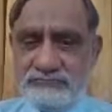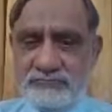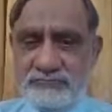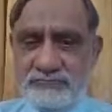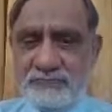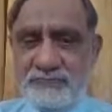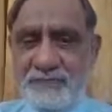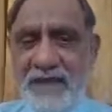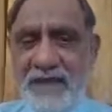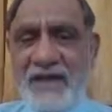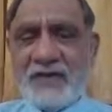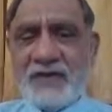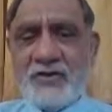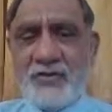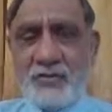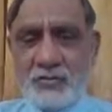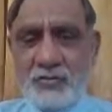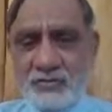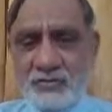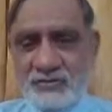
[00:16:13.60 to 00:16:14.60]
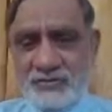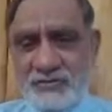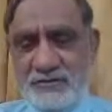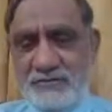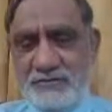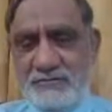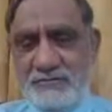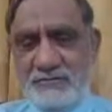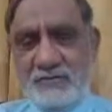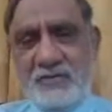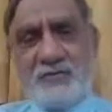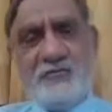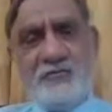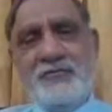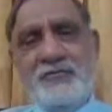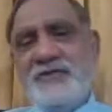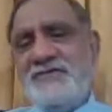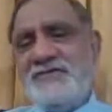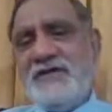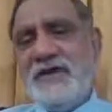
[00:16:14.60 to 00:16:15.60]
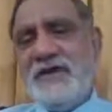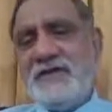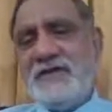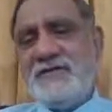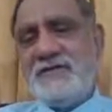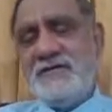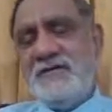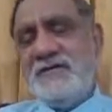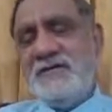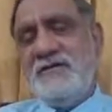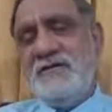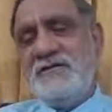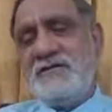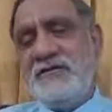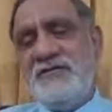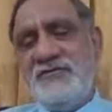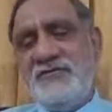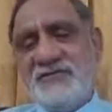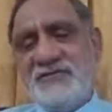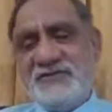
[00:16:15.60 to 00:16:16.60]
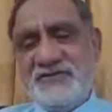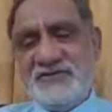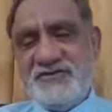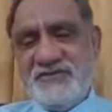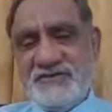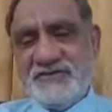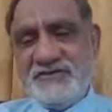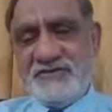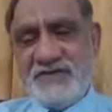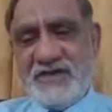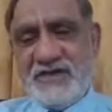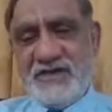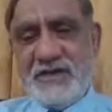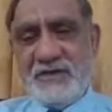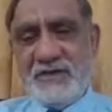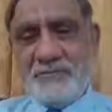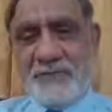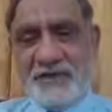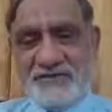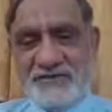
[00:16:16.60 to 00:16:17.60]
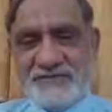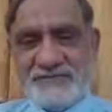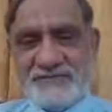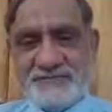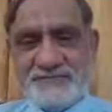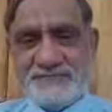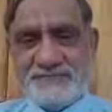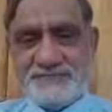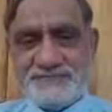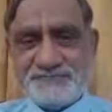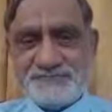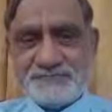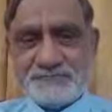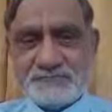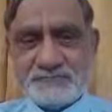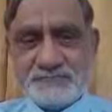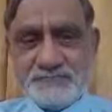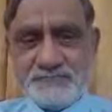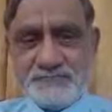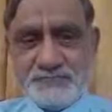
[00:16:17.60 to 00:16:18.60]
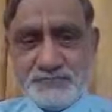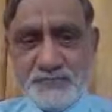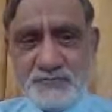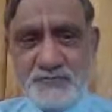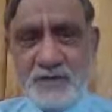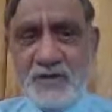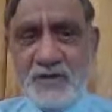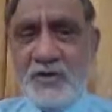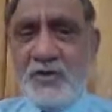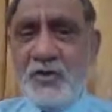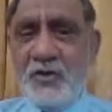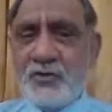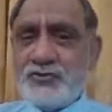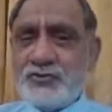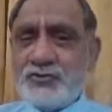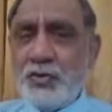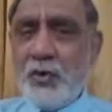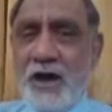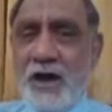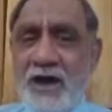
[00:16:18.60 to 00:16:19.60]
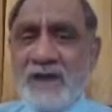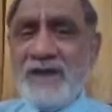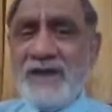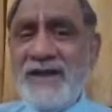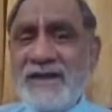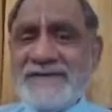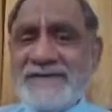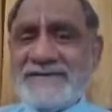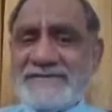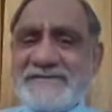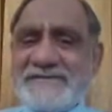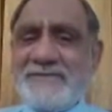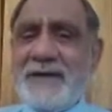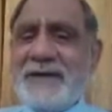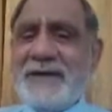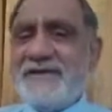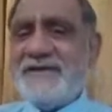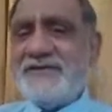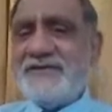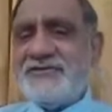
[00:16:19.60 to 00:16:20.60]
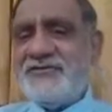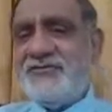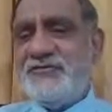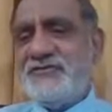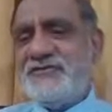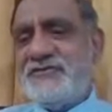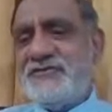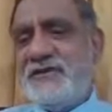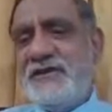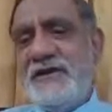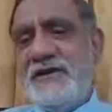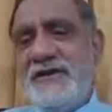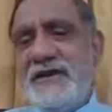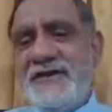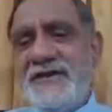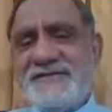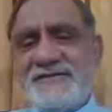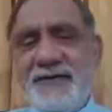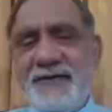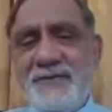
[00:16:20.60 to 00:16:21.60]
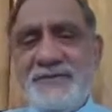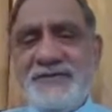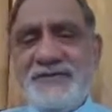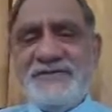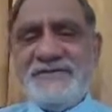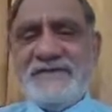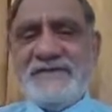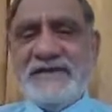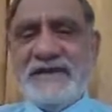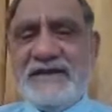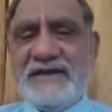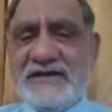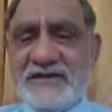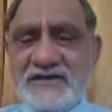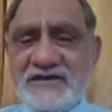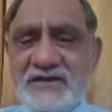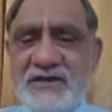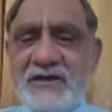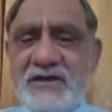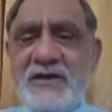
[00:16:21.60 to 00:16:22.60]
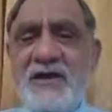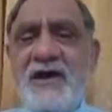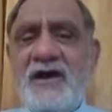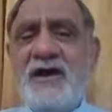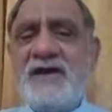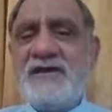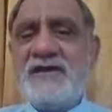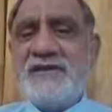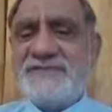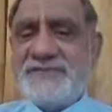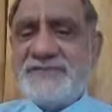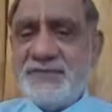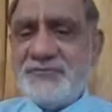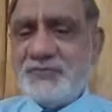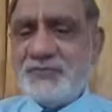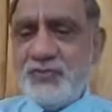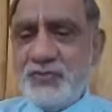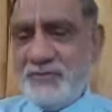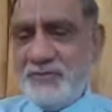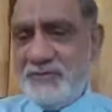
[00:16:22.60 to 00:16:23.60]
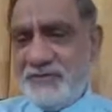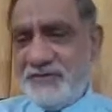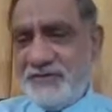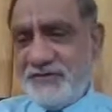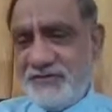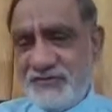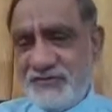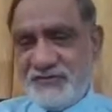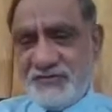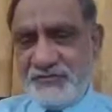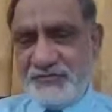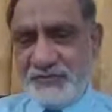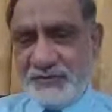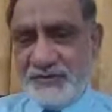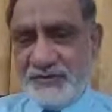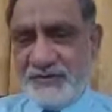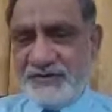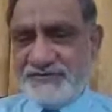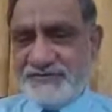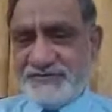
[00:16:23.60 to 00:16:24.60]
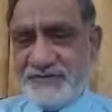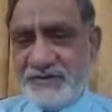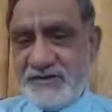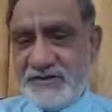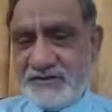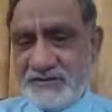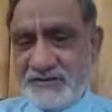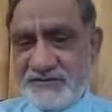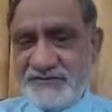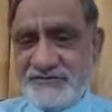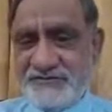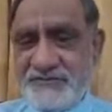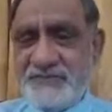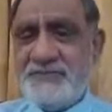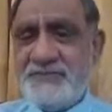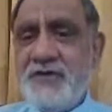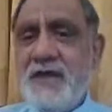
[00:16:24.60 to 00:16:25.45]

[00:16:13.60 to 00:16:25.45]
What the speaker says: background of which that conversation is taking place. So, unlike semantics, which generally examines the literal or conceptual meanings of words or utterances,